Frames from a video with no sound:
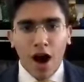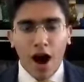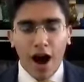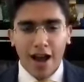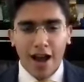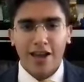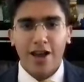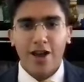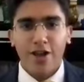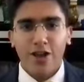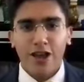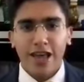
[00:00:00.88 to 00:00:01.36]

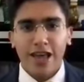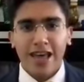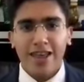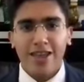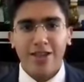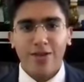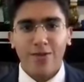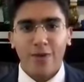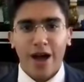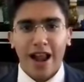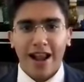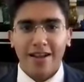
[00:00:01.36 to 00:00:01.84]
Hi
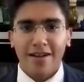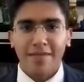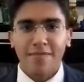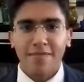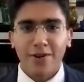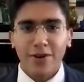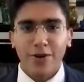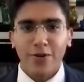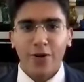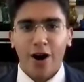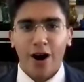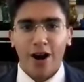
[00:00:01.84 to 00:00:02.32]
Yashish, welcome
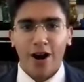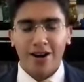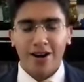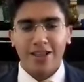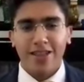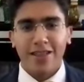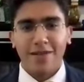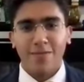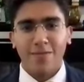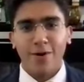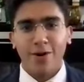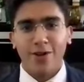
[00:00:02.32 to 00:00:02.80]
to Under
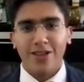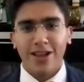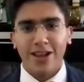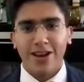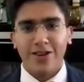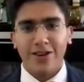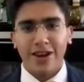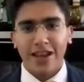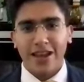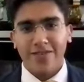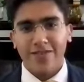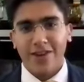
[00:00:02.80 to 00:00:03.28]
the Bodhi
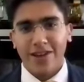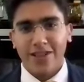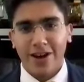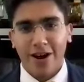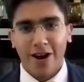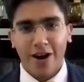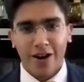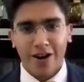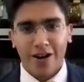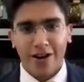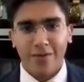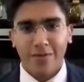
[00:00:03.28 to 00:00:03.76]
Tree with
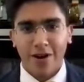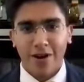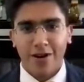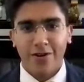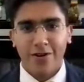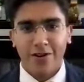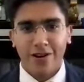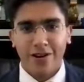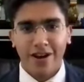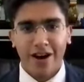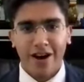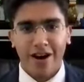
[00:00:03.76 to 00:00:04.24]
Aryaman
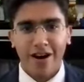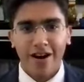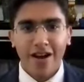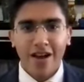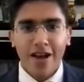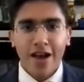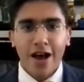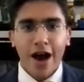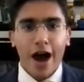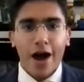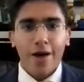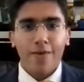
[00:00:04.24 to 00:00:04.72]
Hutta.
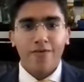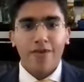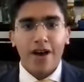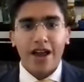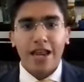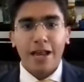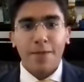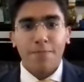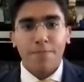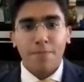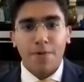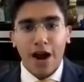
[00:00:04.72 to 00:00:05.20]
I'm
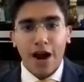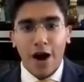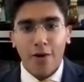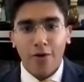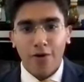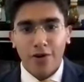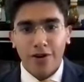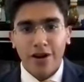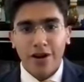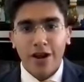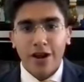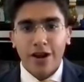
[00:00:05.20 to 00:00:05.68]
very
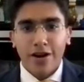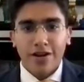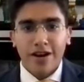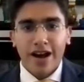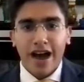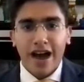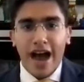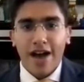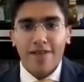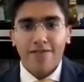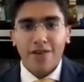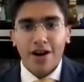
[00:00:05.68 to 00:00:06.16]
proud to
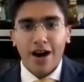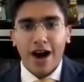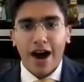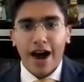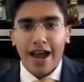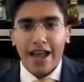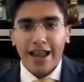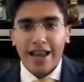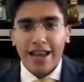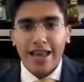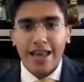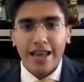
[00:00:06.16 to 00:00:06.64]
have a
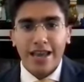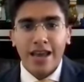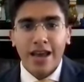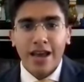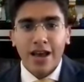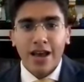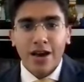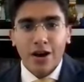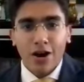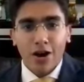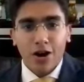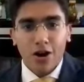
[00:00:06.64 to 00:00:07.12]
highly
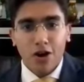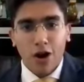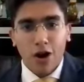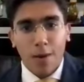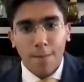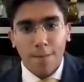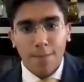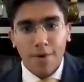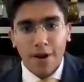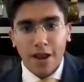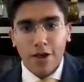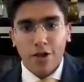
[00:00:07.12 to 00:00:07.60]

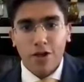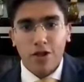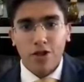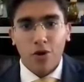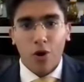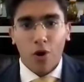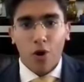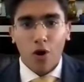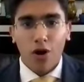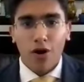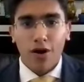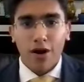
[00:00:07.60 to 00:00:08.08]
accomplished
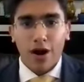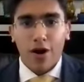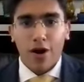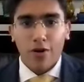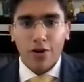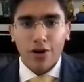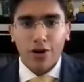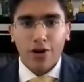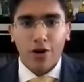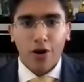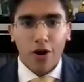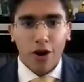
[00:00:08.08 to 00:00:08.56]

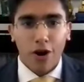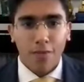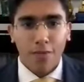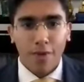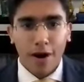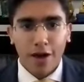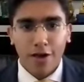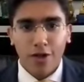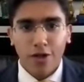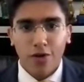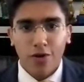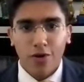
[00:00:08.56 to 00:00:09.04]
all-rounder on
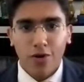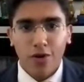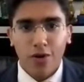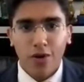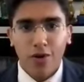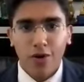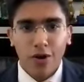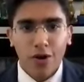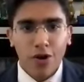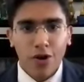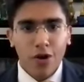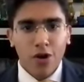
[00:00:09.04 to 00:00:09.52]
my show.
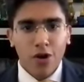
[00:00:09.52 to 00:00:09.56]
